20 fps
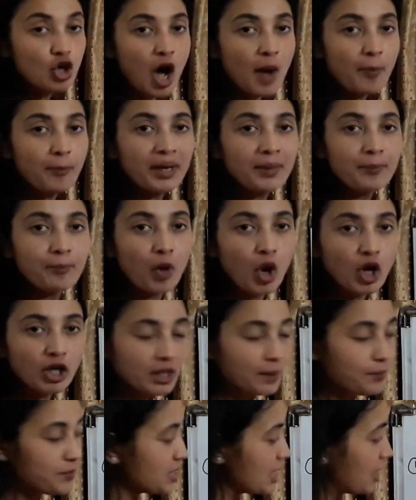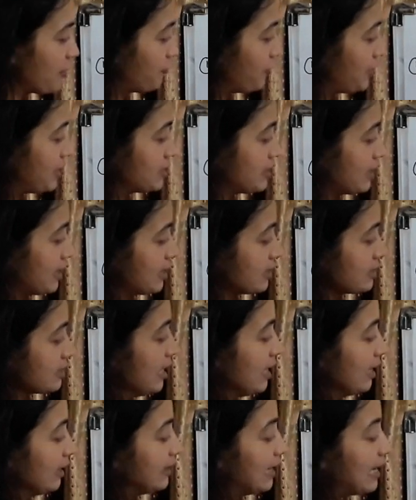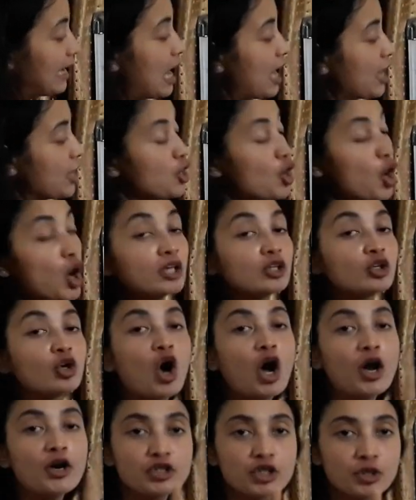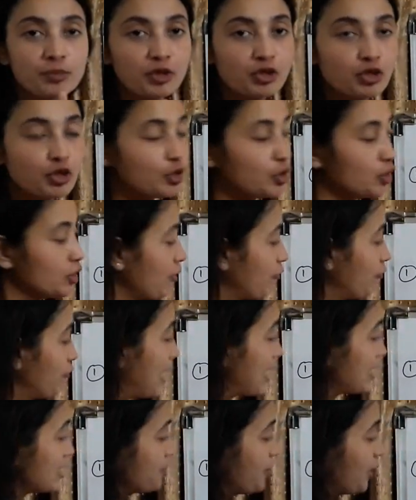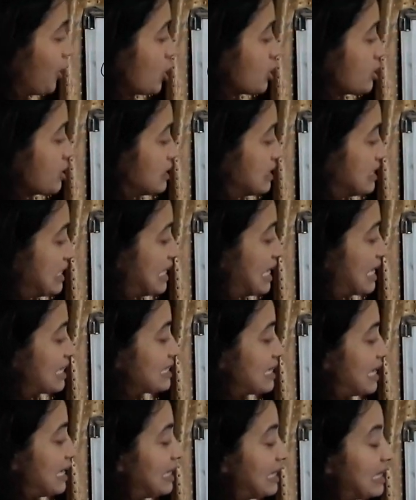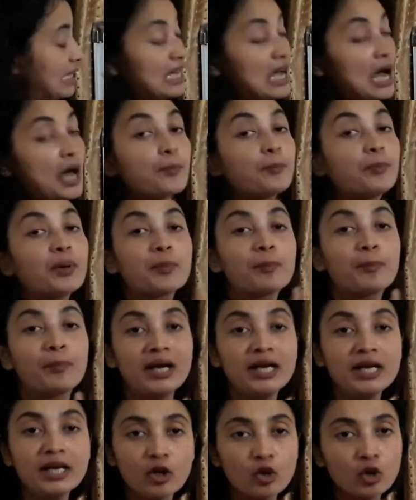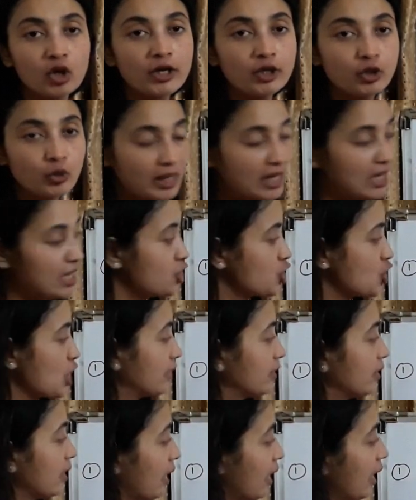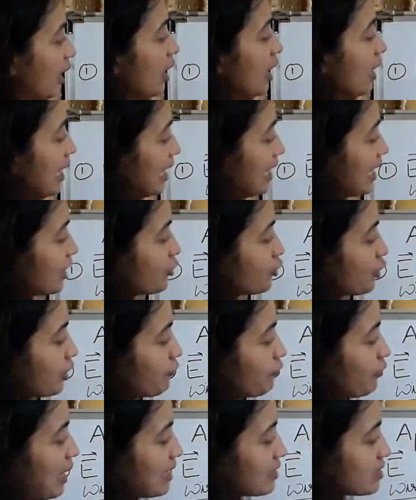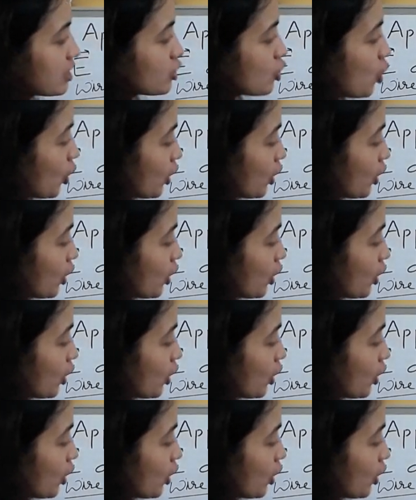top and bottom surfaces, they are not contributing to the flux because ds and E are perpendicular to each other. Electric flux is